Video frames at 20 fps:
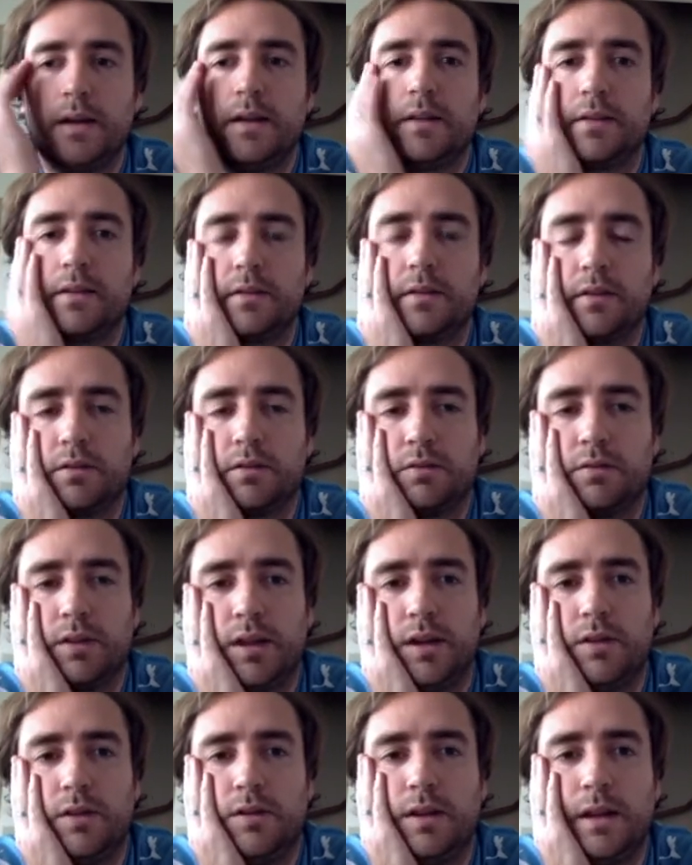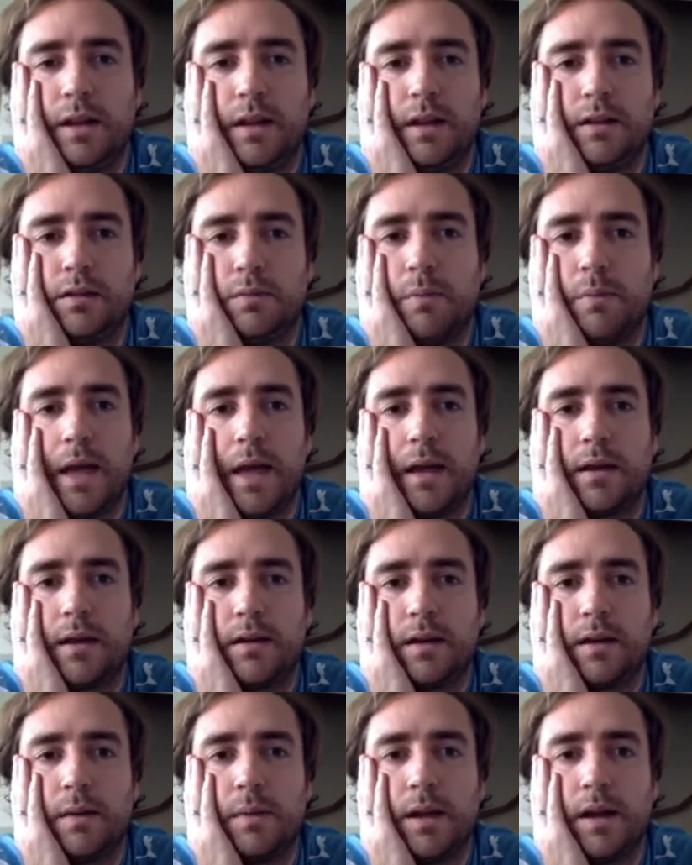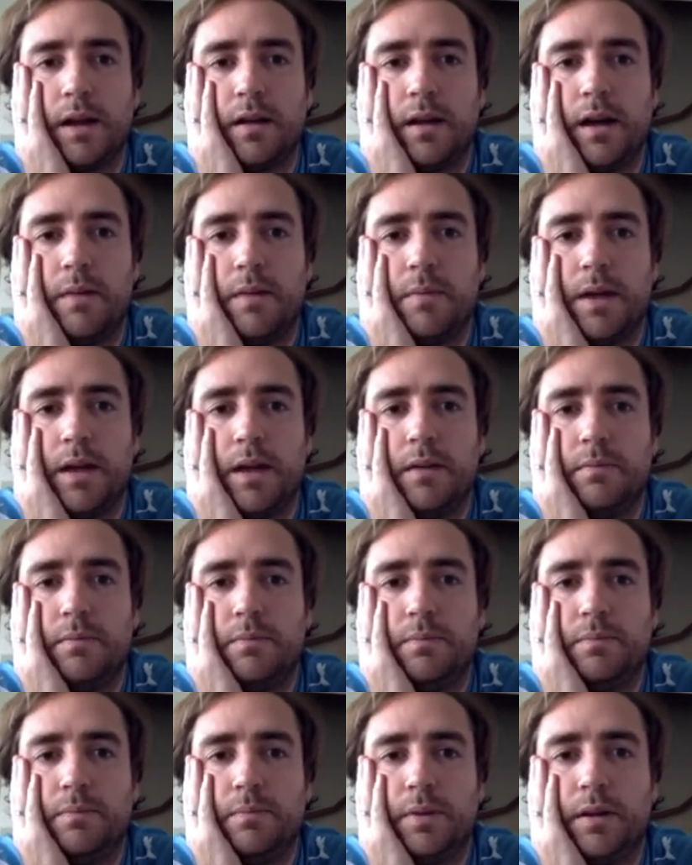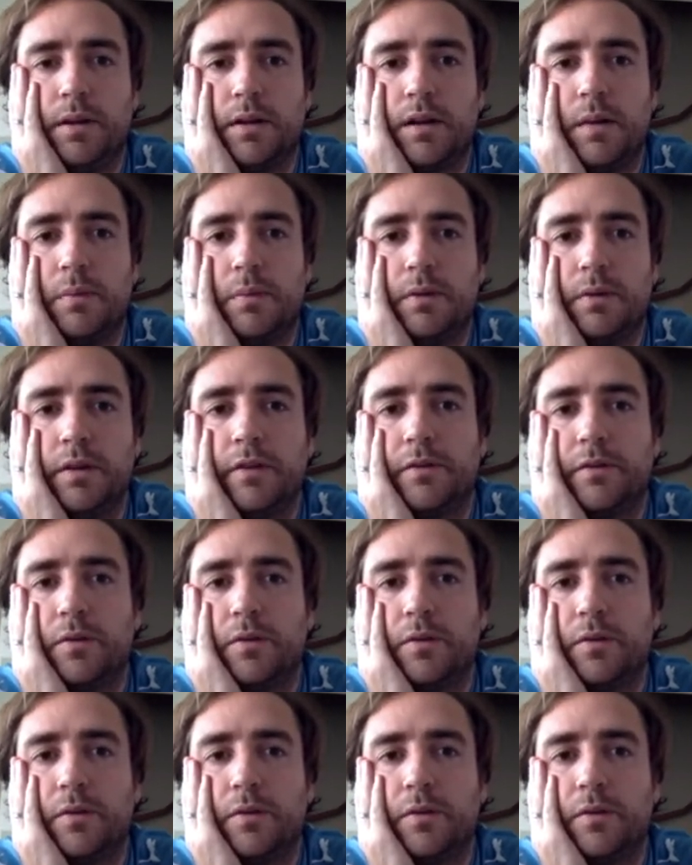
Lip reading: So there's really no need to make. I mean, I made a couple different